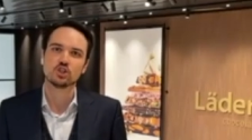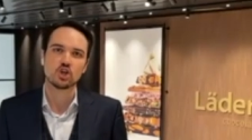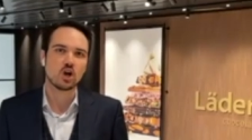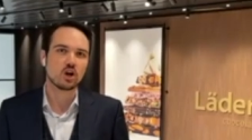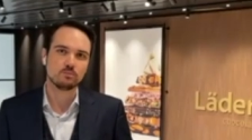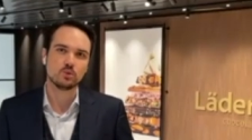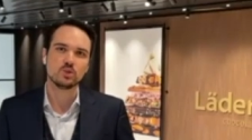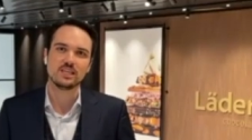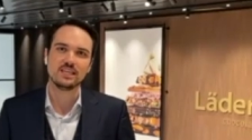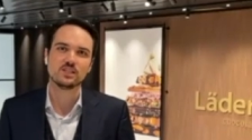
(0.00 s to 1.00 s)
chocolate
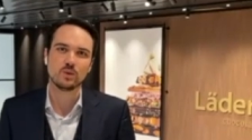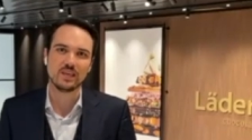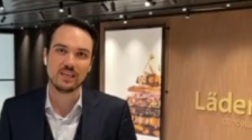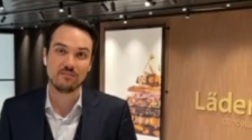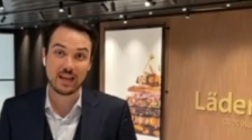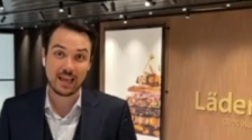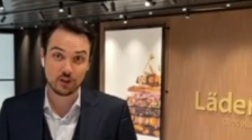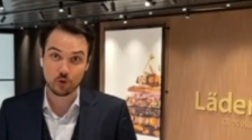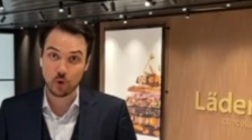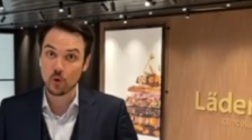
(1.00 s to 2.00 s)
boutiques, we even had the
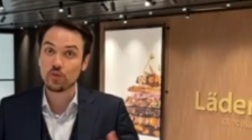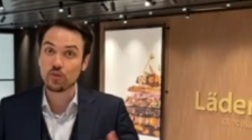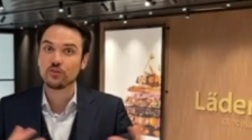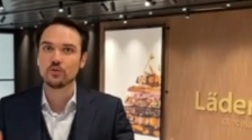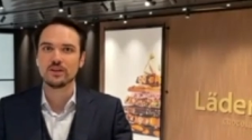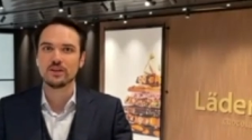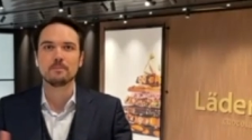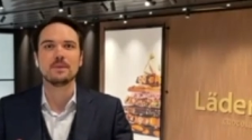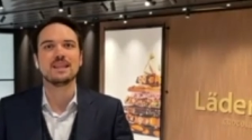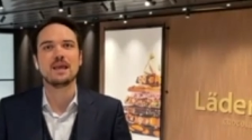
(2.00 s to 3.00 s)
growth during the
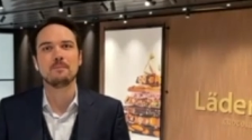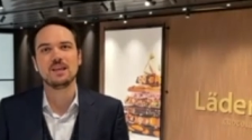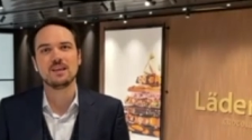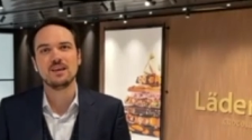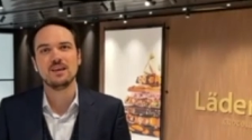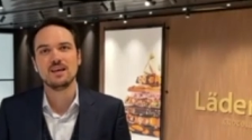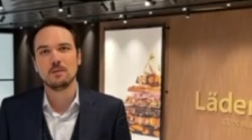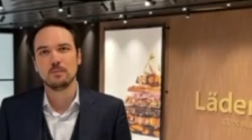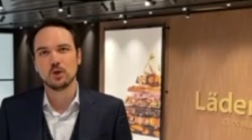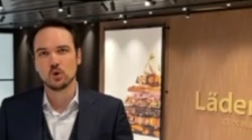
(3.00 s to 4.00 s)
pandemic
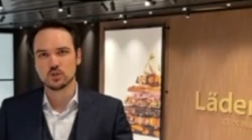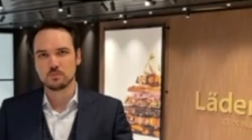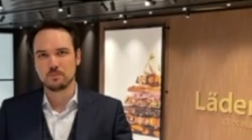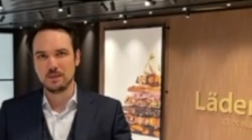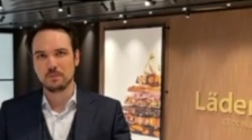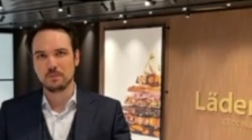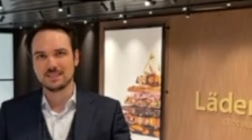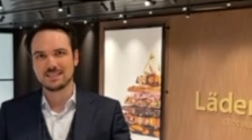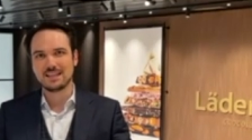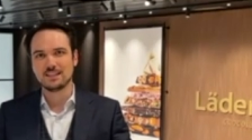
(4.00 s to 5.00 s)
because people
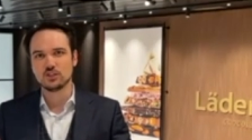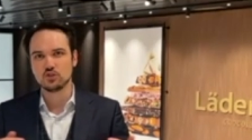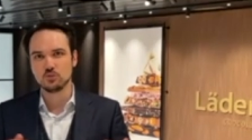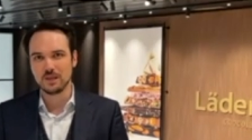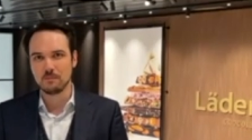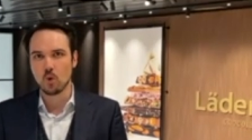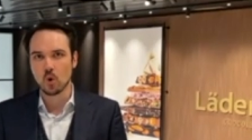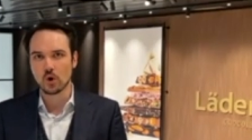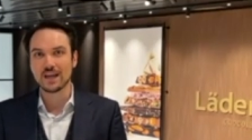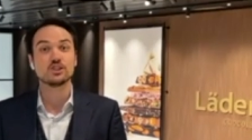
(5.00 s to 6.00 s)
tended to be
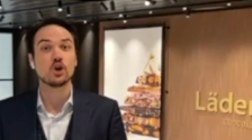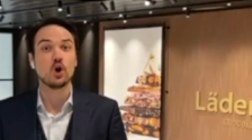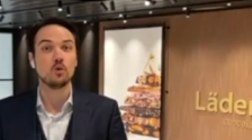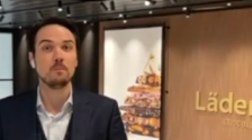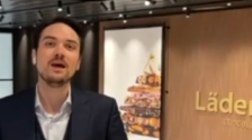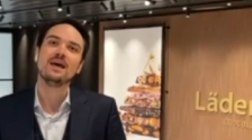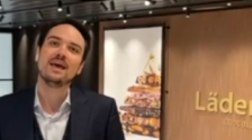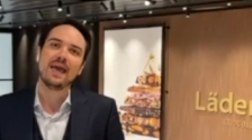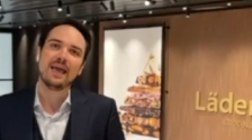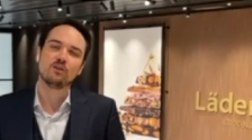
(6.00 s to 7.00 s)
more at home.
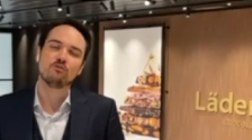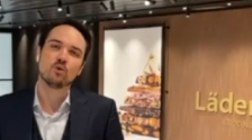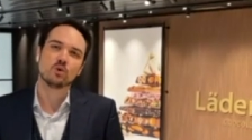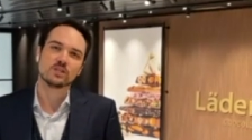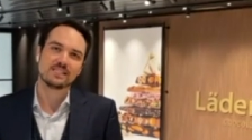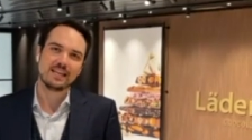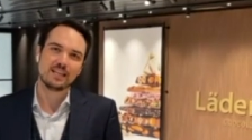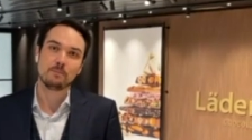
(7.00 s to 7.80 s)
And of course, then in the